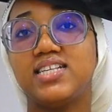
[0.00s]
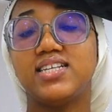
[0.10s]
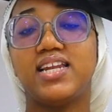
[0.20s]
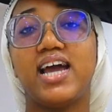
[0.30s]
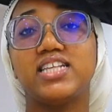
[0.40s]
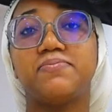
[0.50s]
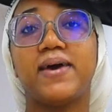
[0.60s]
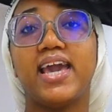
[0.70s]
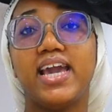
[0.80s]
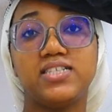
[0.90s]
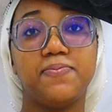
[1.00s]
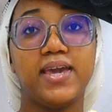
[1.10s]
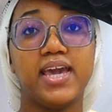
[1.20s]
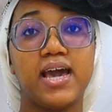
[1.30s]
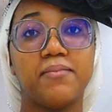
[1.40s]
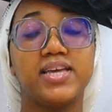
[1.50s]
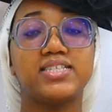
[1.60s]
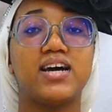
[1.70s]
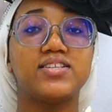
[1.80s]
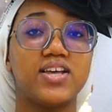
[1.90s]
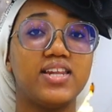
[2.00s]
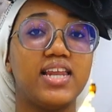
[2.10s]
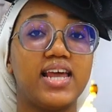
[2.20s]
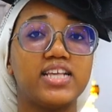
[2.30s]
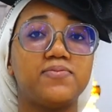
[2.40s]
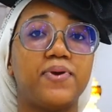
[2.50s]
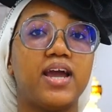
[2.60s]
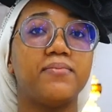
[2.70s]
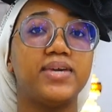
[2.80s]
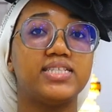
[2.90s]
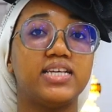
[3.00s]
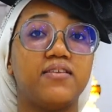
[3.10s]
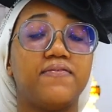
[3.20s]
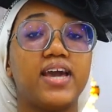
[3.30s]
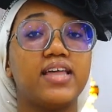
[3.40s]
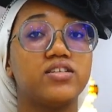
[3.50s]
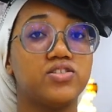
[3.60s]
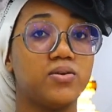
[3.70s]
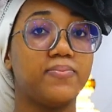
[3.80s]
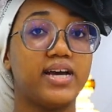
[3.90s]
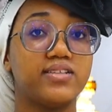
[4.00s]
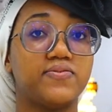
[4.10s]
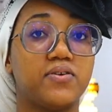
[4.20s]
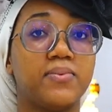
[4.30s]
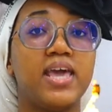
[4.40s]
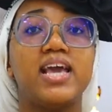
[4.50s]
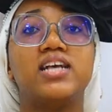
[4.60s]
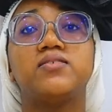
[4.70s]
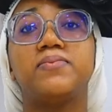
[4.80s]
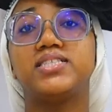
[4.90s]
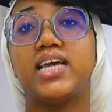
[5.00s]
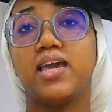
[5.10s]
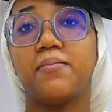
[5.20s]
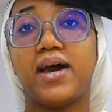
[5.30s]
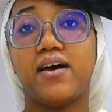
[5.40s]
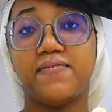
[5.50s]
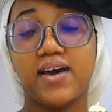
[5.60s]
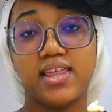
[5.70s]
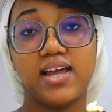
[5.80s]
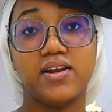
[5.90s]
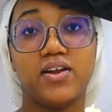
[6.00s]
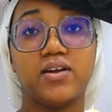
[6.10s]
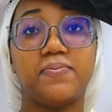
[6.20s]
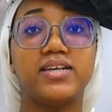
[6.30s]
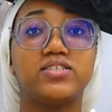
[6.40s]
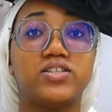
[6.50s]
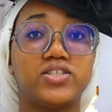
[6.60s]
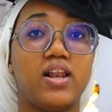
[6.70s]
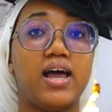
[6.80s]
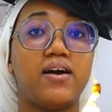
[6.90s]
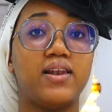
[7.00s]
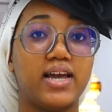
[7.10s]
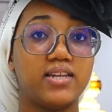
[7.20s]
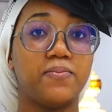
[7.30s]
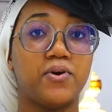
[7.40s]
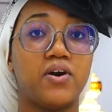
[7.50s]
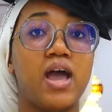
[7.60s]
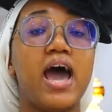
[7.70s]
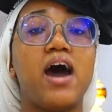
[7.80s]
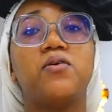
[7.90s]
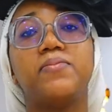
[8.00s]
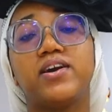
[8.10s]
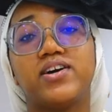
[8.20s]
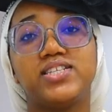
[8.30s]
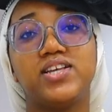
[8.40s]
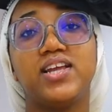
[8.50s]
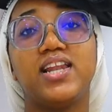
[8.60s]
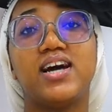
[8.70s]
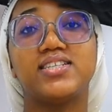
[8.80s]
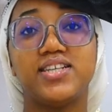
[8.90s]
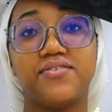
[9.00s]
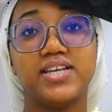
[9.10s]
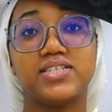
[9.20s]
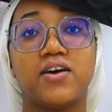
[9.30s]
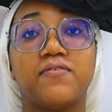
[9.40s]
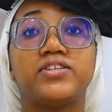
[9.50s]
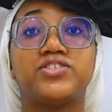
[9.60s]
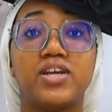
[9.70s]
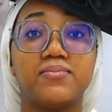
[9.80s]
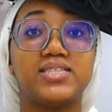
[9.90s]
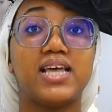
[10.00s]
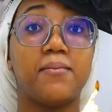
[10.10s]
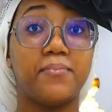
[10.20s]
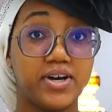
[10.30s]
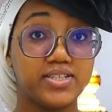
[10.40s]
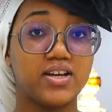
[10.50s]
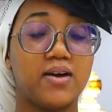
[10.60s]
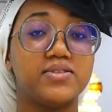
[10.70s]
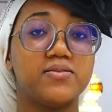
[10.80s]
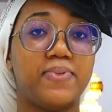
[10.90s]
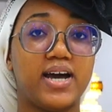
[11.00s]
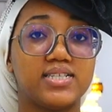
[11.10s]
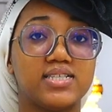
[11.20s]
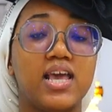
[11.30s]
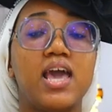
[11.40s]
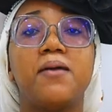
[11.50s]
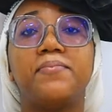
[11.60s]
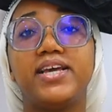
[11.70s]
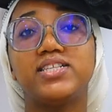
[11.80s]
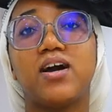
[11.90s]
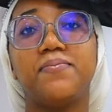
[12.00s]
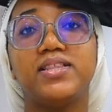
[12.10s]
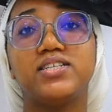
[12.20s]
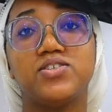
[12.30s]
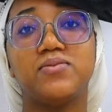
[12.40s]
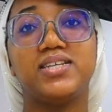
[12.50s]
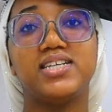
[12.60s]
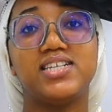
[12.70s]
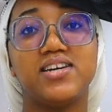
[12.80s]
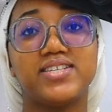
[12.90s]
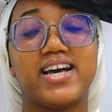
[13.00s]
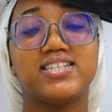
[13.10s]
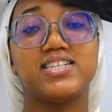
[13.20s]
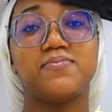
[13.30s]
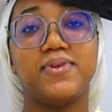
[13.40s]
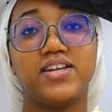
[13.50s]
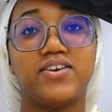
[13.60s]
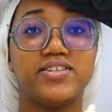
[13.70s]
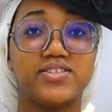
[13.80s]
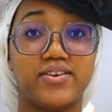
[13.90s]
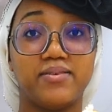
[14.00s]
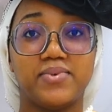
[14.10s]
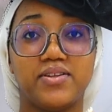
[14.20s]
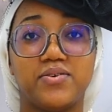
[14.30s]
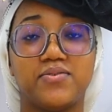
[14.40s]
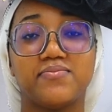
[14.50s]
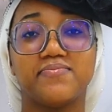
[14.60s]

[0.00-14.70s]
tonight, by 8 p.m., is our Sunday night prayer meeting via the Zoom platform. It will be taken by our Father in the Lord, Pastor Shola Oladipo. I will be continuing our series of Dreams That Must Come to Pass. Please copy the Zoom details as displayed on the screen below.